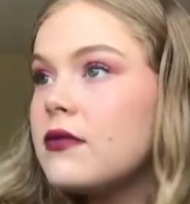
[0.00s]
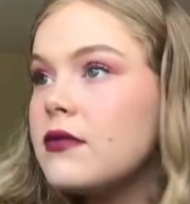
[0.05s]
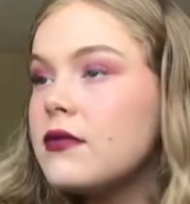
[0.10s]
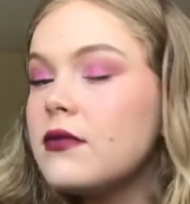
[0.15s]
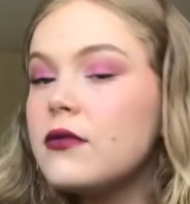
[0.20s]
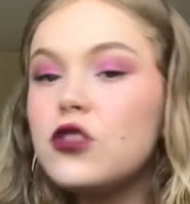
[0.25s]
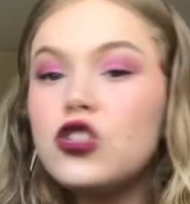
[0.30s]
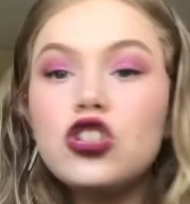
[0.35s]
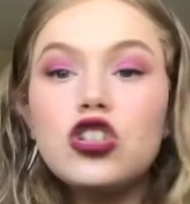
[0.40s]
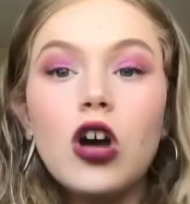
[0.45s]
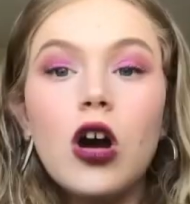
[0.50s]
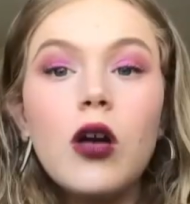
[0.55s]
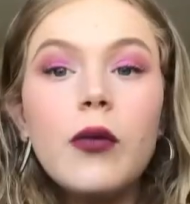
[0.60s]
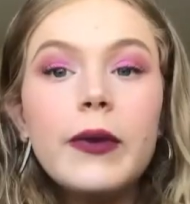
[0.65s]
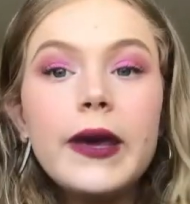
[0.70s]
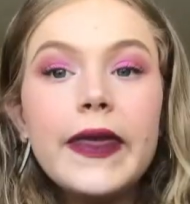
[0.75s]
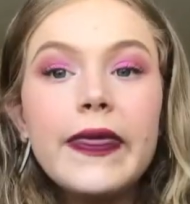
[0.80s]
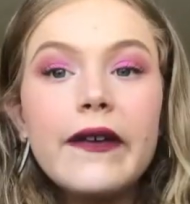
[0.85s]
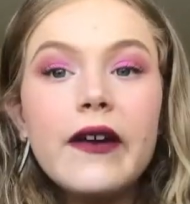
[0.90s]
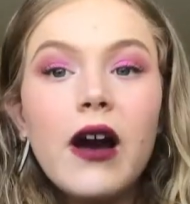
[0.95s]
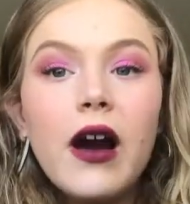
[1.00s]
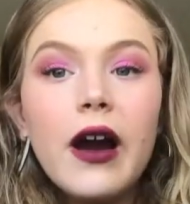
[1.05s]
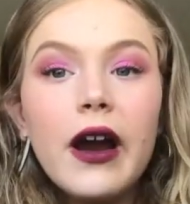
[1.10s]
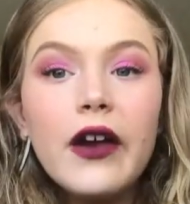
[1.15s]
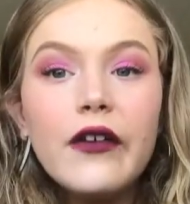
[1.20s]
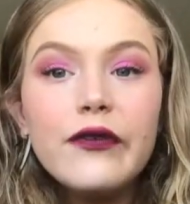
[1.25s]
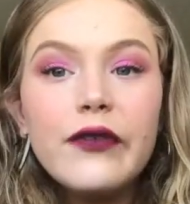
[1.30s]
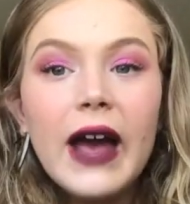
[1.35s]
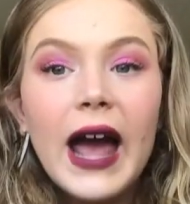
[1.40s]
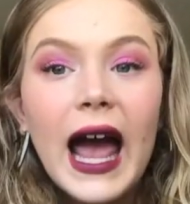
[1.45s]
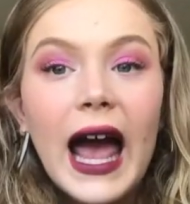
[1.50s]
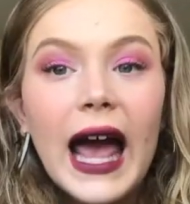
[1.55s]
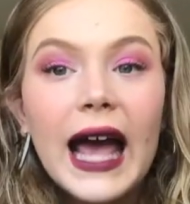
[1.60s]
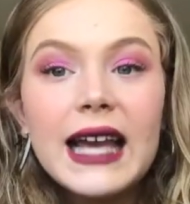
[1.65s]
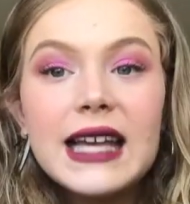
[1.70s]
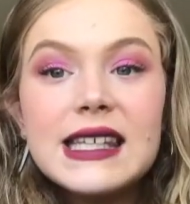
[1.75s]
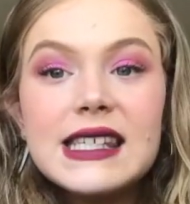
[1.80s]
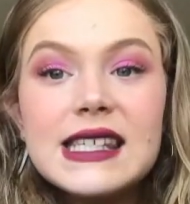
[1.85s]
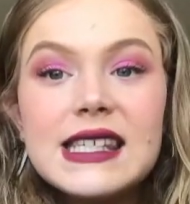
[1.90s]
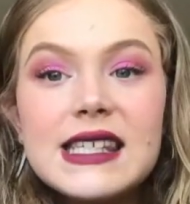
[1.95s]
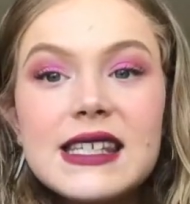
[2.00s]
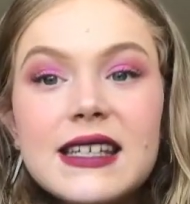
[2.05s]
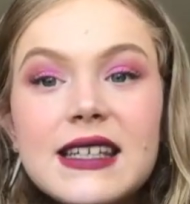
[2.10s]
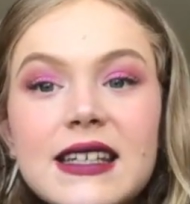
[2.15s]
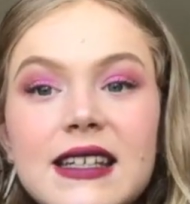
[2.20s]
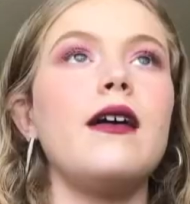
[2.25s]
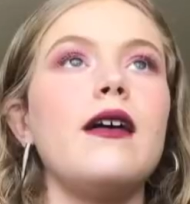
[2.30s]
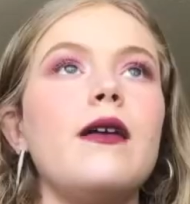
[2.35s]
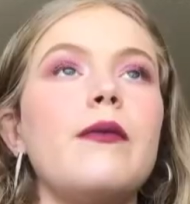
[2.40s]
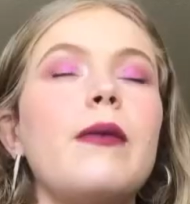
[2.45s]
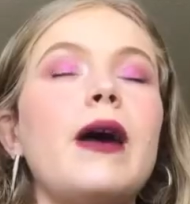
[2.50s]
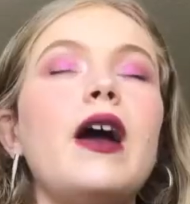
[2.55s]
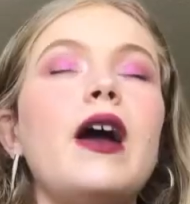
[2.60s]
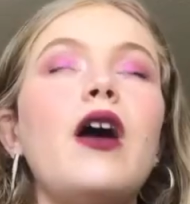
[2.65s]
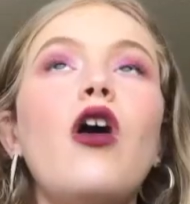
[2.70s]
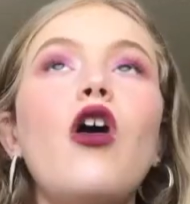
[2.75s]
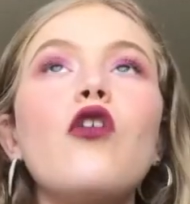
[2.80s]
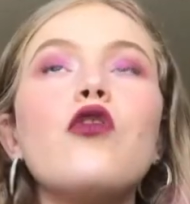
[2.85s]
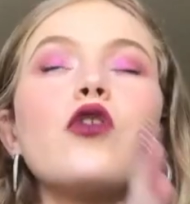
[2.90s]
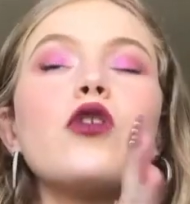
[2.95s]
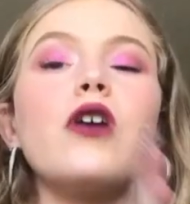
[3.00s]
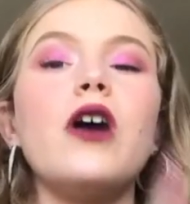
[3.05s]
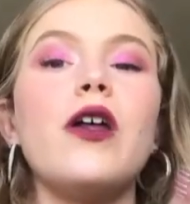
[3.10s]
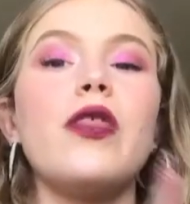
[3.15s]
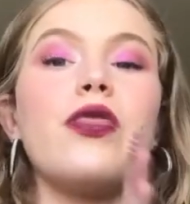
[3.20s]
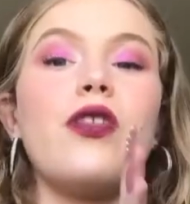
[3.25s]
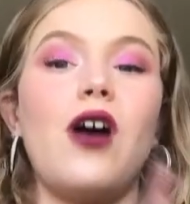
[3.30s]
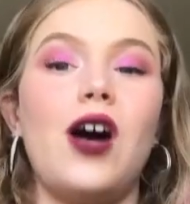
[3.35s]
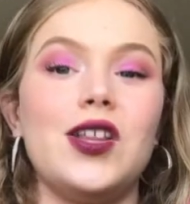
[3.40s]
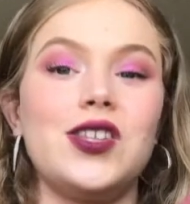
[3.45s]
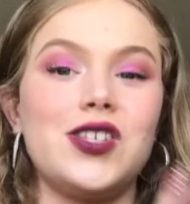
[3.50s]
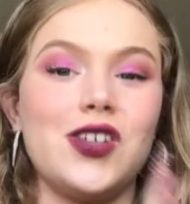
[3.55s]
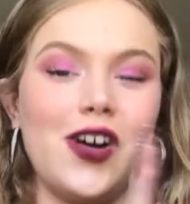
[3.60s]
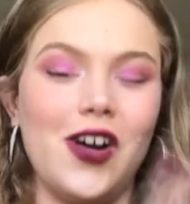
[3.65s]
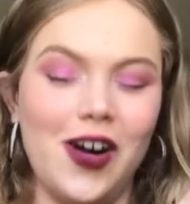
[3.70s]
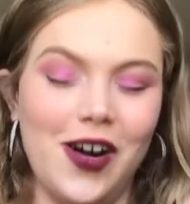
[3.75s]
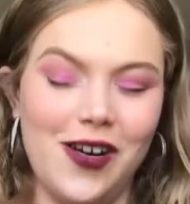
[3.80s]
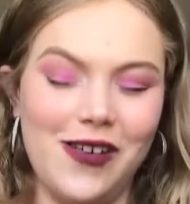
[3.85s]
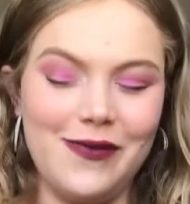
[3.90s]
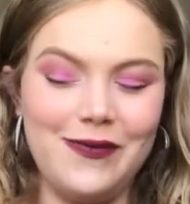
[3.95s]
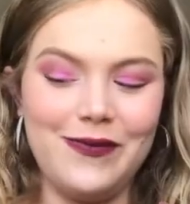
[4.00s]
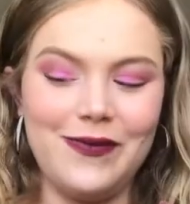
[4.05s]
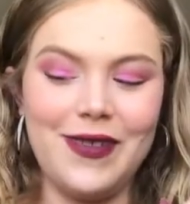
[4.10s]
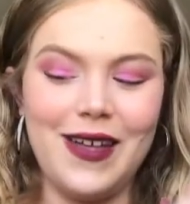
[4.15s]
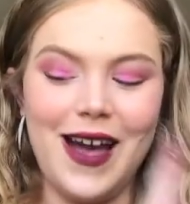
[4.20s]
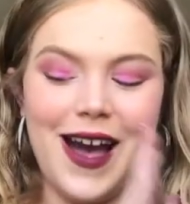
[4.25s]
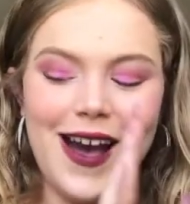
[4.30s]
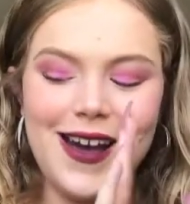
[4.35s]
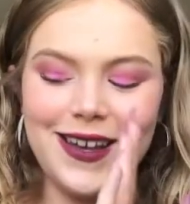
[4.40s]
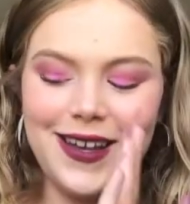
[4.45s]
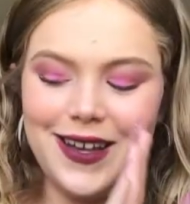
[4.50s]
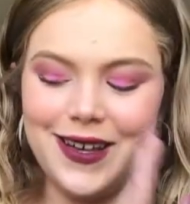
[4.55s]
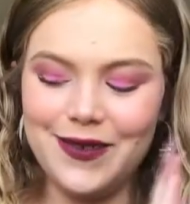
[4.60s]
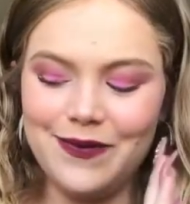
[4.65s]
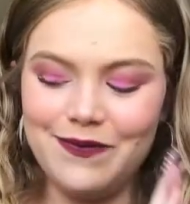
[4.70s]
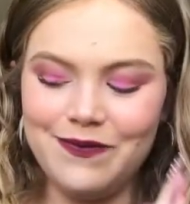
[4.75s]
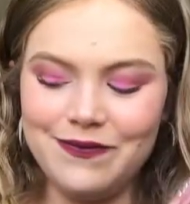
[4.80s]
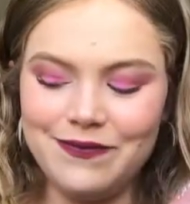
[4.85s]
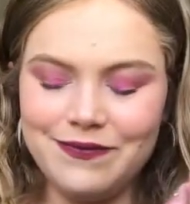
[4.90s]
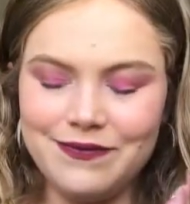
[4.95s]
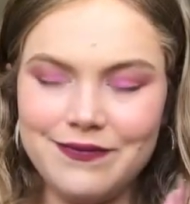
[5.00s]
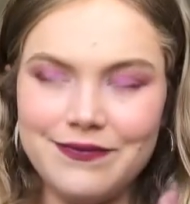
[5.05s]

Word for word: show me the carfax my overall thoughts are i am